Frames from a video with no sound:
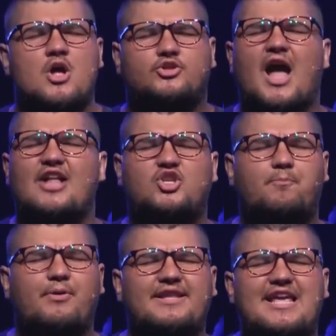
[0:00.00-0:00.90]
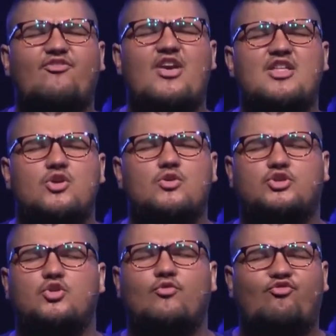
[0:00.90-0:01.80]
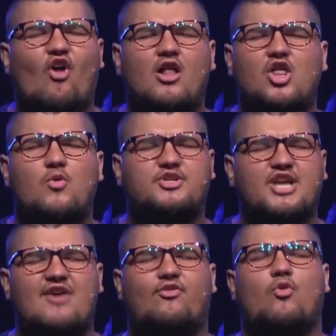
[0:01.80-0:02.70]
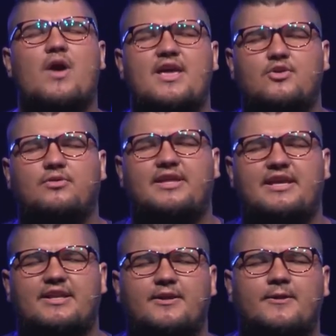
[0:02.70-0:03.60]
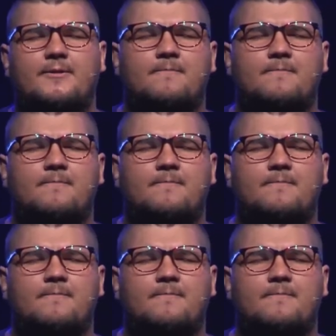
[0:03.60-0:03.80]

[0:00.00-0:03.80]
to God, to believe in you, to follow whichever way you lead.